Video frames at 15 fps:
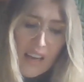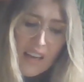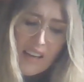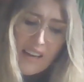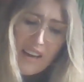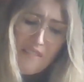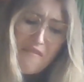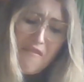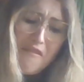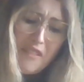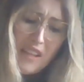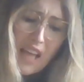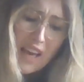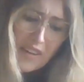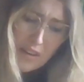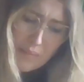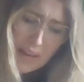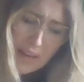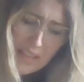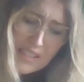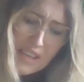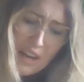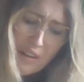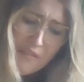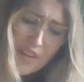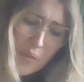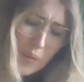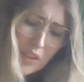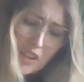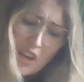and I flatter myself
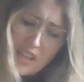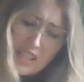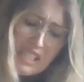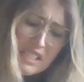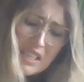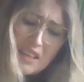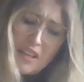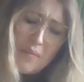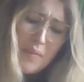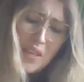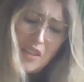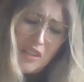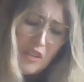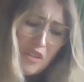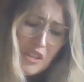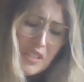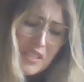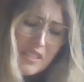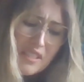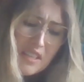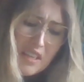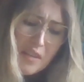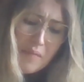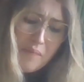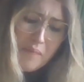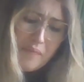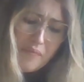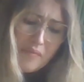it will not sink me in your esteem.